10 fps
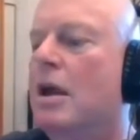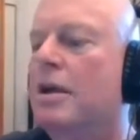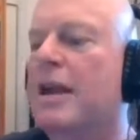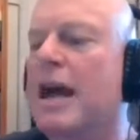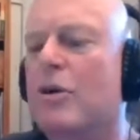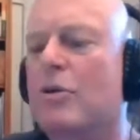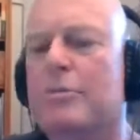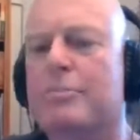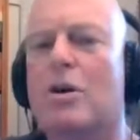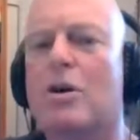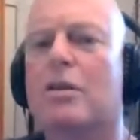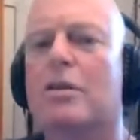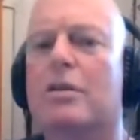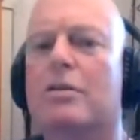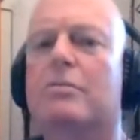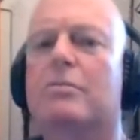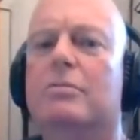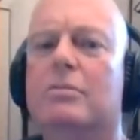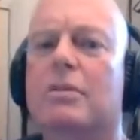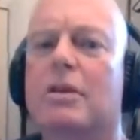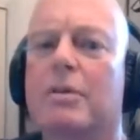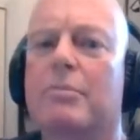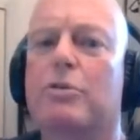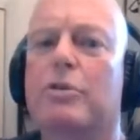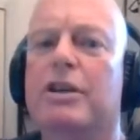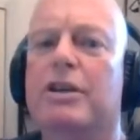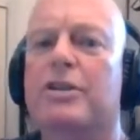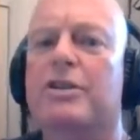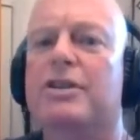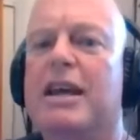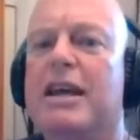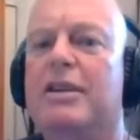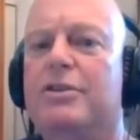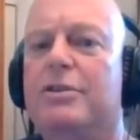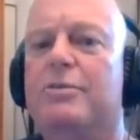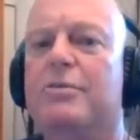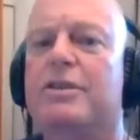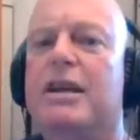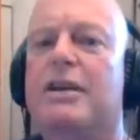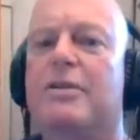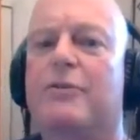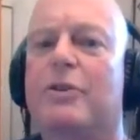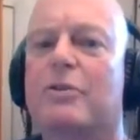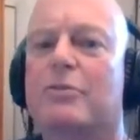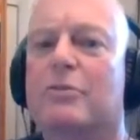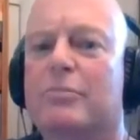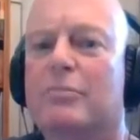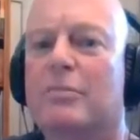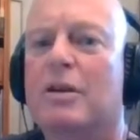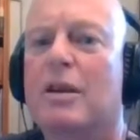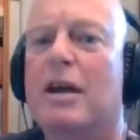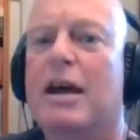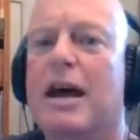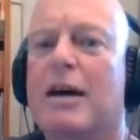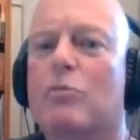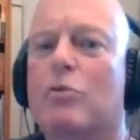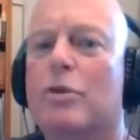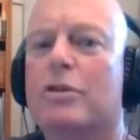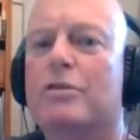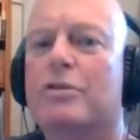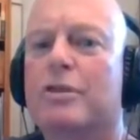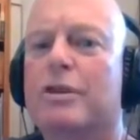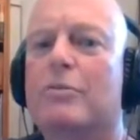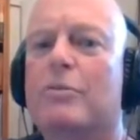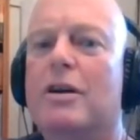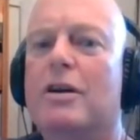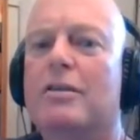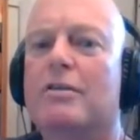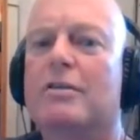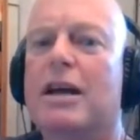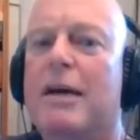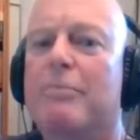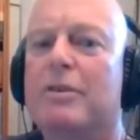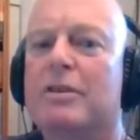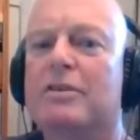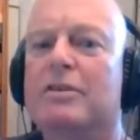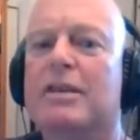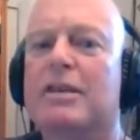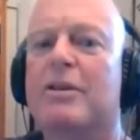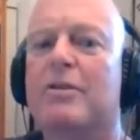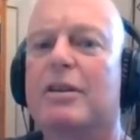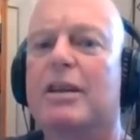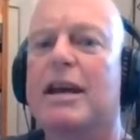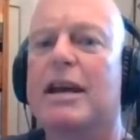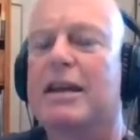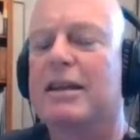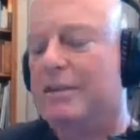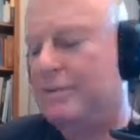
Now I'm all alone between the sand dunes and the foam, and I'm wondering what'll happen down the line.